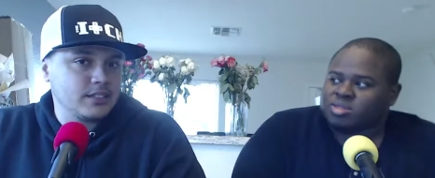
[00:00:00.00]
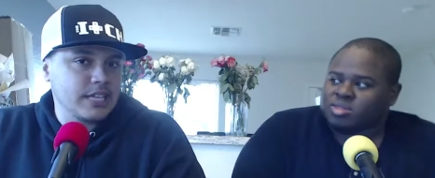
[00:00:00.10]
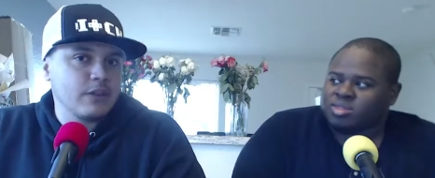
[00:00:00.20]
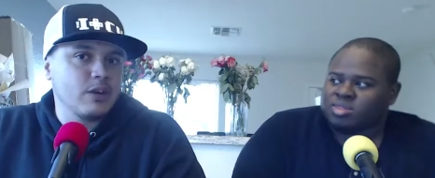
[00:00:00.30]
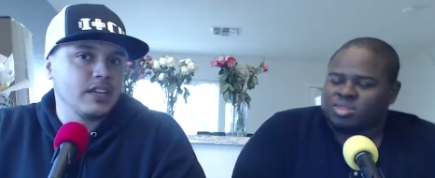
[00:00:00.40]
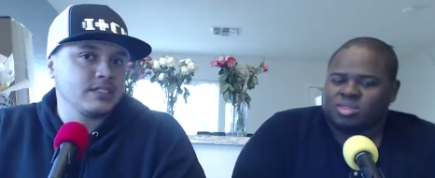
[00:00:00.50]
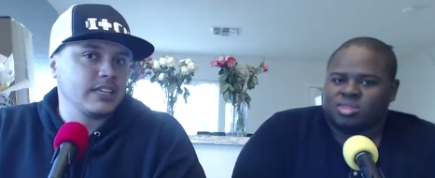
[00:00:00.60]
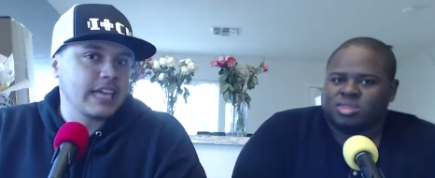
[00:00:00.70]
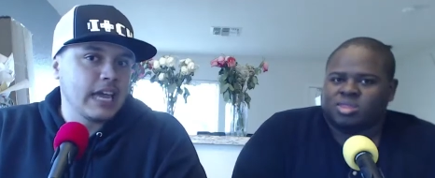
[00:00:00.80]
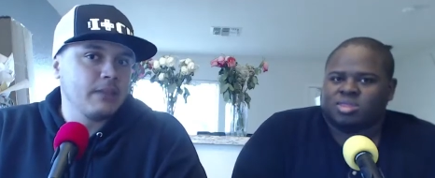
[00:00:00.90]
Speaker 1: sound wise,
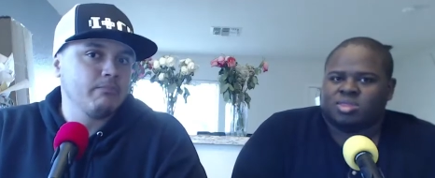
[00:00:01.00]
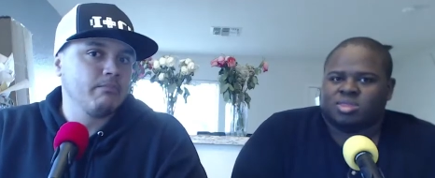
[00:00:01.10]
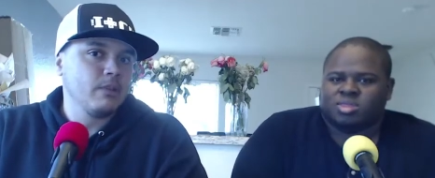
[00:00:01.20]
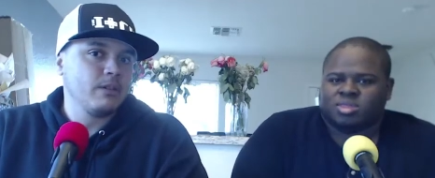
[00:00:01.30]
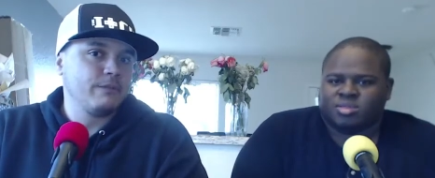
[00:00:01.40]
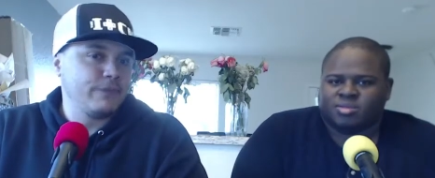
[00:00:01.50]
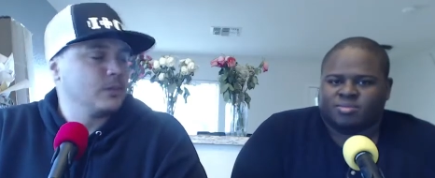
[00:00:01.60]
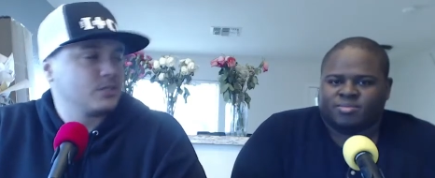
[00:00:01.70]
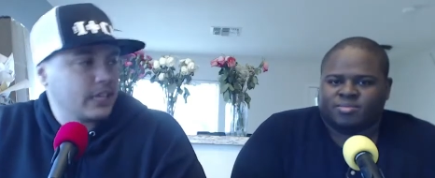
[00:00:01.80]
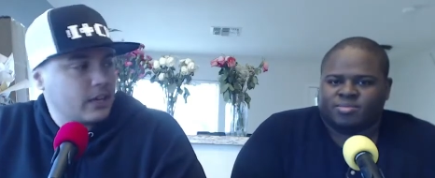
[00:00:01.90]
the game
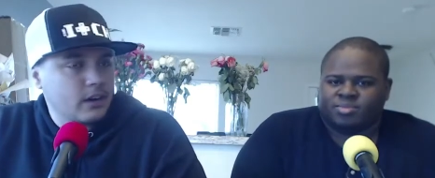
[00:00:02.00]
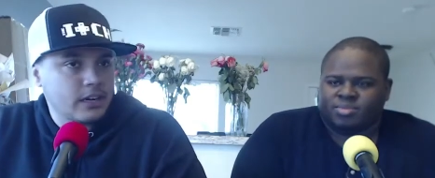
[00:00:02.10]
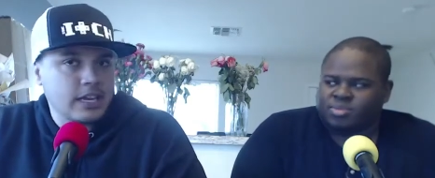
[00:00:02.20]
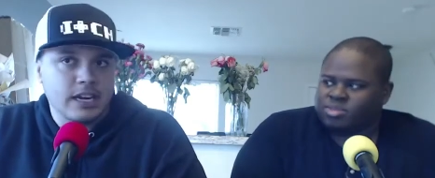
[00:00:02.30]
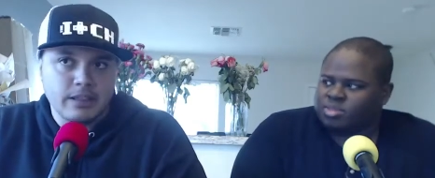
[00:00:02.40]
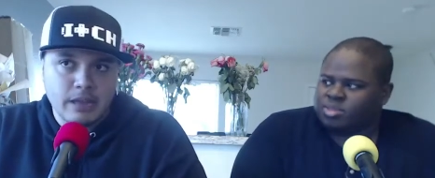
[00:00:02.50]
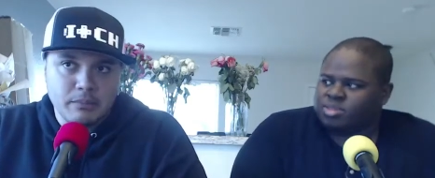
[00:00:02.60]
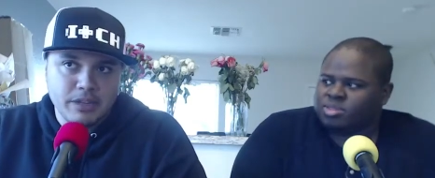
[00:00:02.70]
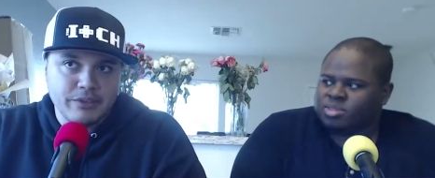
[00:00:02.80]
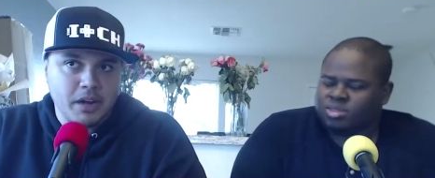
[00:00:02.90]
feels like an arcade. I, I,
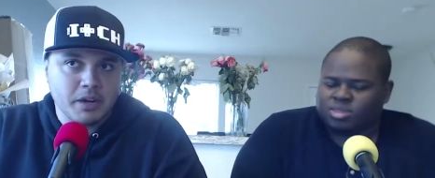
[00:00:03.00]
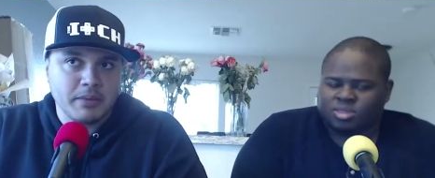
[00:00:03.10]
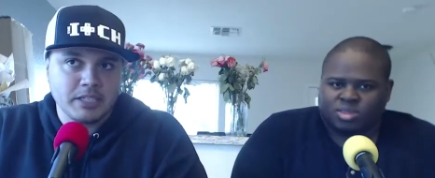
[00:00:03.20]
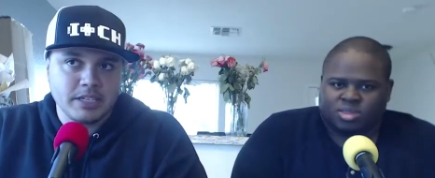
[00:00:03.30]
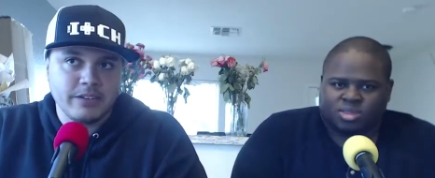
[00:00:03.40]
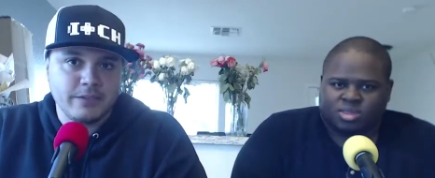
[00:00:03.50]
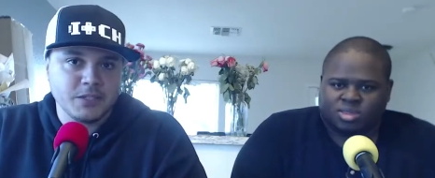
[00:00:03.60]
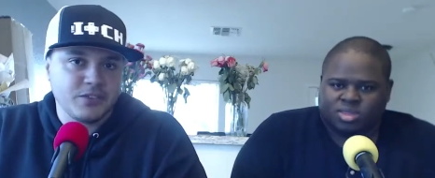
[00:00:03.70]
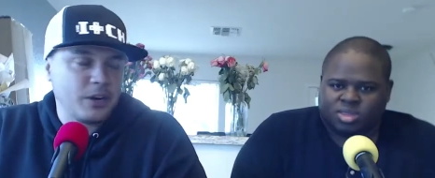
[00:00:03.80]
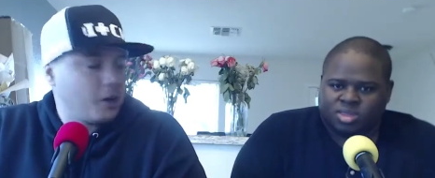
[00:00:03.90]
believe Eric mentioned it. It
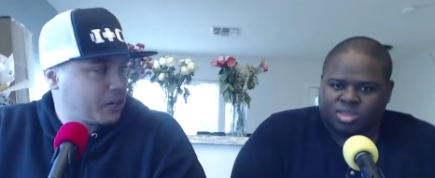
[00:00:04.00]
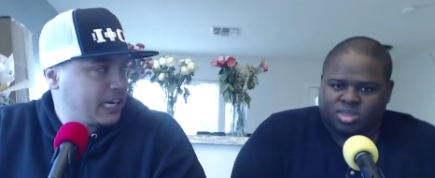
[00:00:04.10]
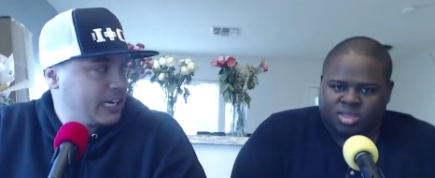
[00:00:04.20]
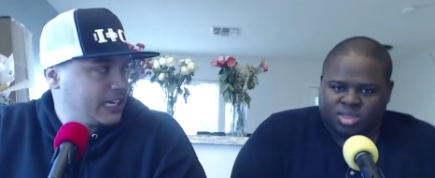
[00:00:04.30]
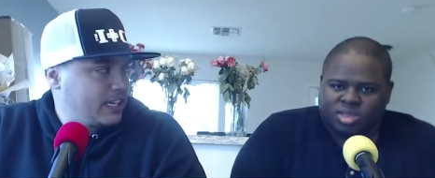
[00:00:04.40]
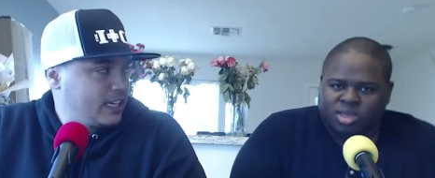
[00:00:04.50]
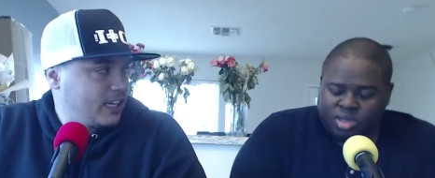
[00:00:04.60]
feels very arcadey.